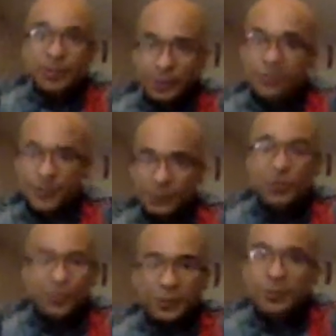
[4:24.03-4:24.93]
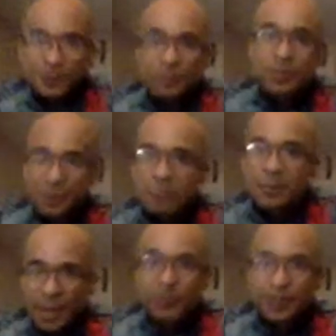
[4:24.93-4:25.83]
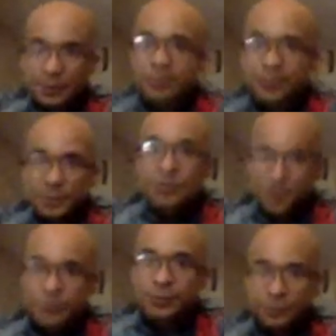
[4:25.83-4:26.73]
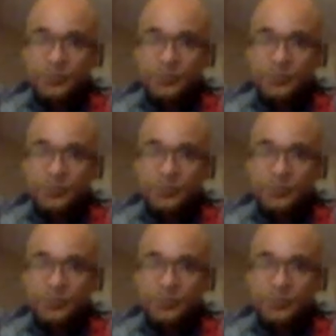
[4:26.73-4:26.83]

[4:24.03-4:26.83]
The photo in the background is